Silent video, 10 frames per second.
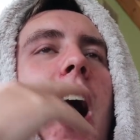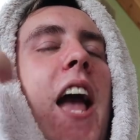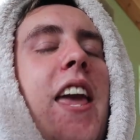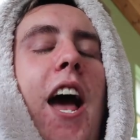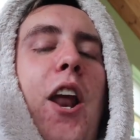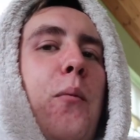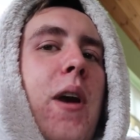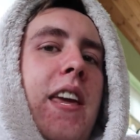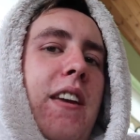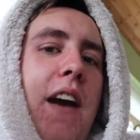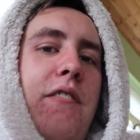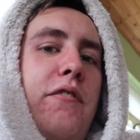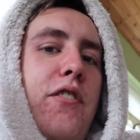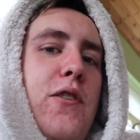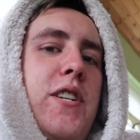I cannot wait, Kevin,
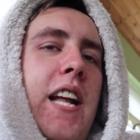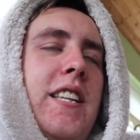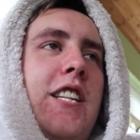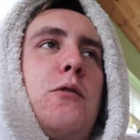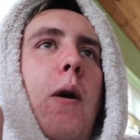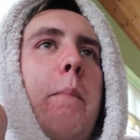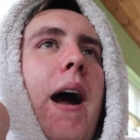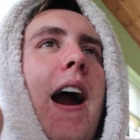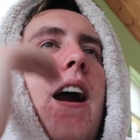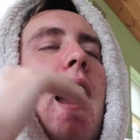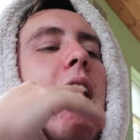for you to get to this one part.